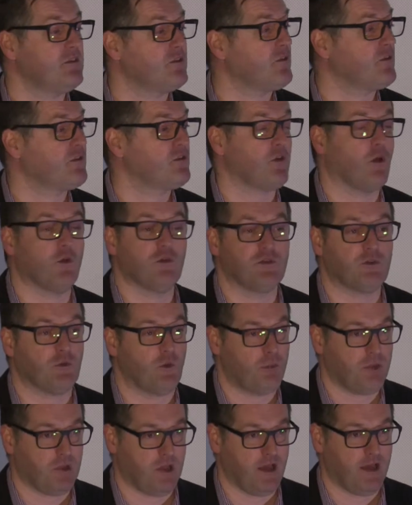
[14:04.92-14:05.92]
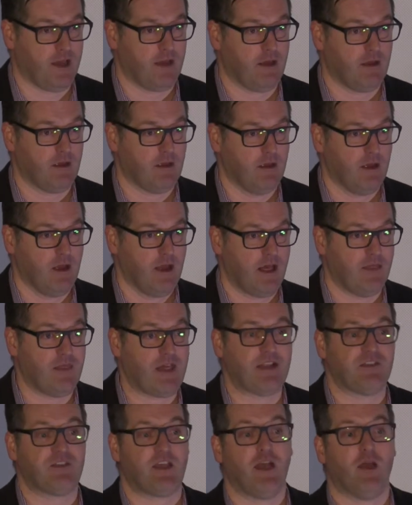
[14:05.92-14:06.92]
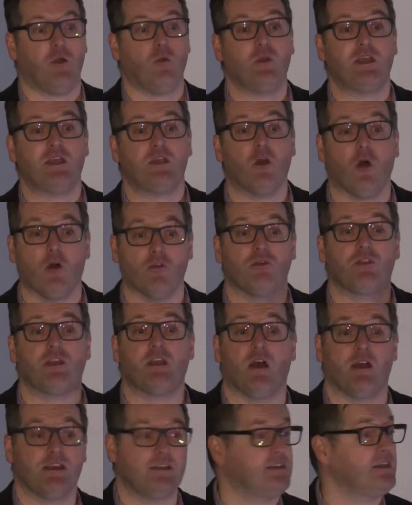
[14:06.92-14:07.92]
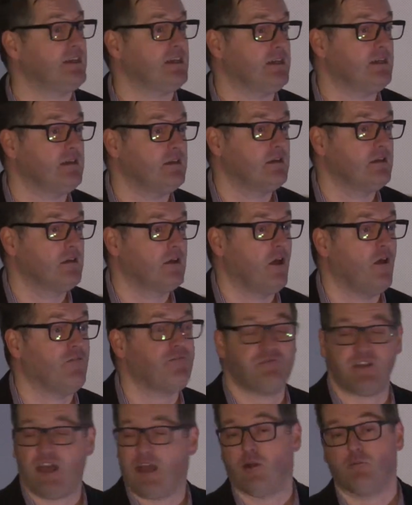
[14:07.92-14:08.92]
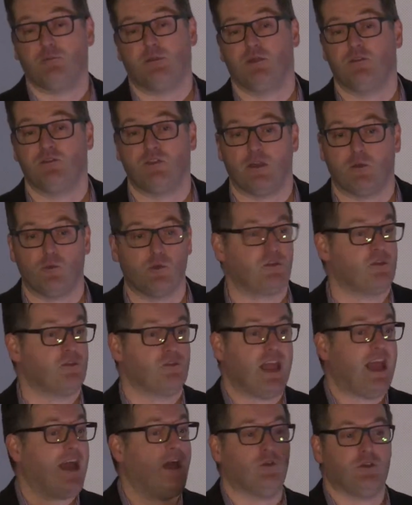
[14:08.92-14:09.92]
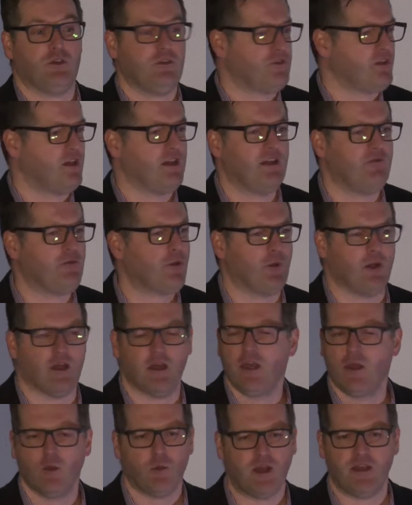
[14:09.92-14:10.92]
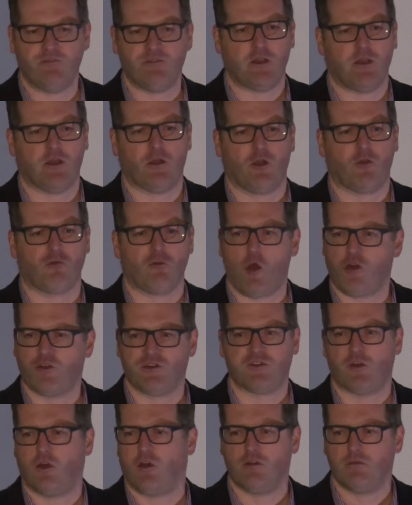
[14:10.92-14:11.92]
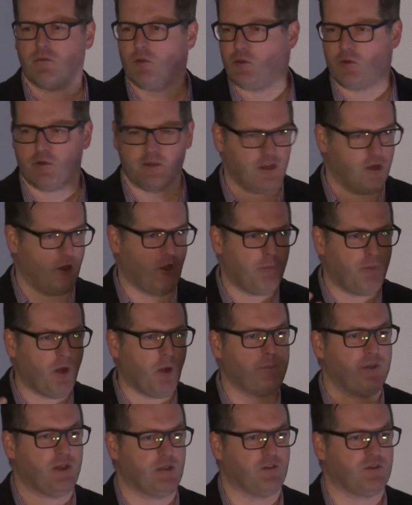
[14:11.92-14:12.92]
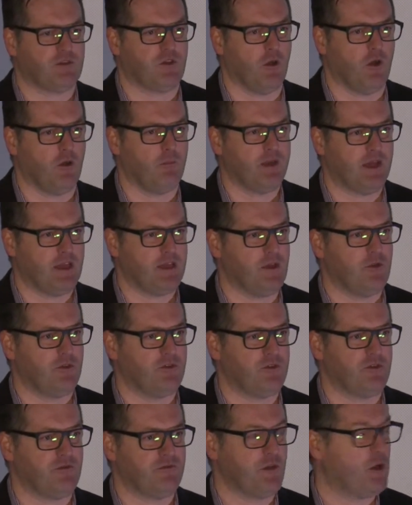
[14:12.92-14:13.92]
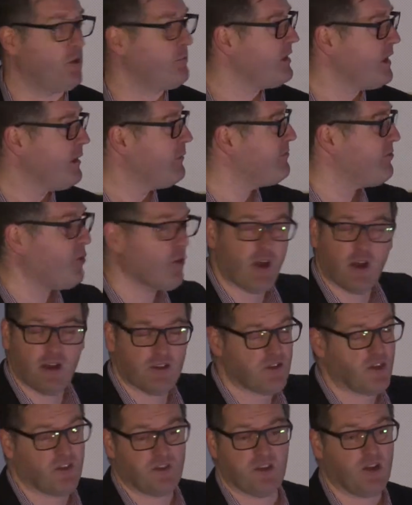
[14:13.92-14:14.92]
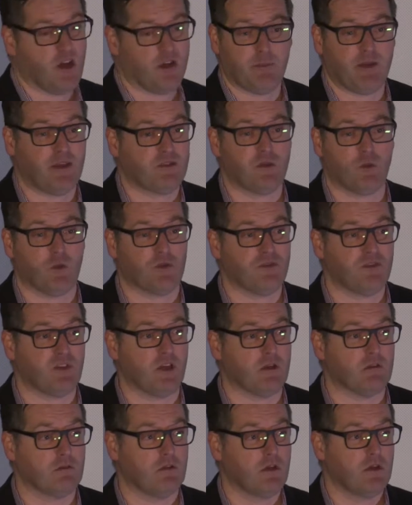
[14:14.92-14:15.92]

to the songs that were playing. And that's how we got the idea of found music, which is now, you see it everywhere. Whenever you hear a rock song or a popular song being used in a film, before 1969 it basically wasn't done.